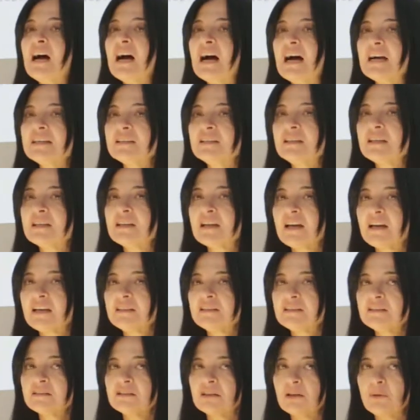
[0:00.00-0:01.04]
I
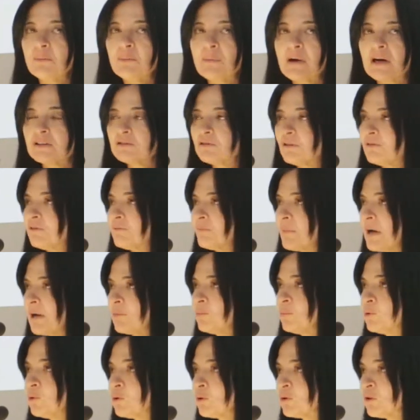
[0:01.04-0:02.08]
dedicated a part of my
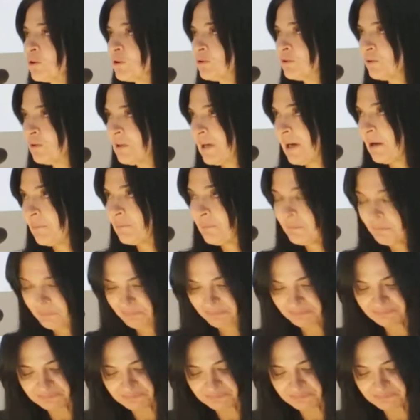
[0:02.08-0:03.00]
book to them.